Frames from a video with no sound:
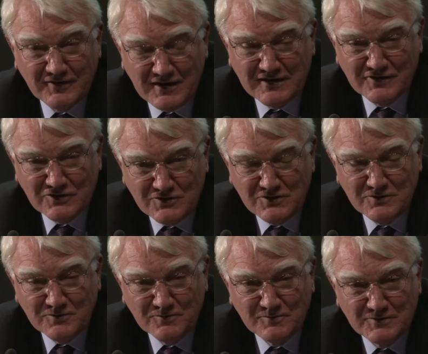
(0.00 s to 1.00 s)
thing to
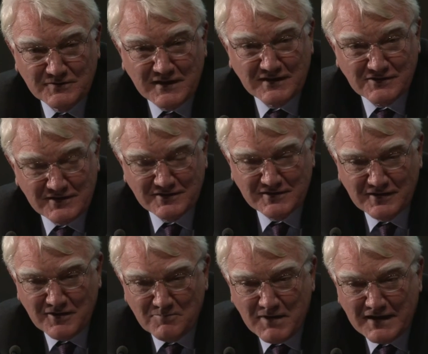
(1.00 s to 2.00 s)
do was actually to
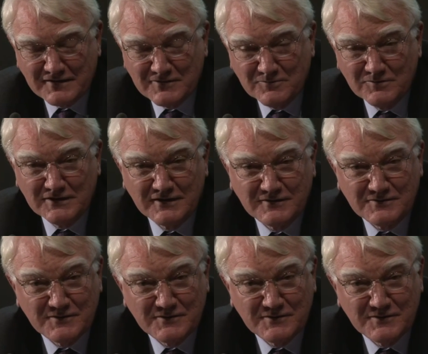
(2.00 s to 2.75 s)
go back to work.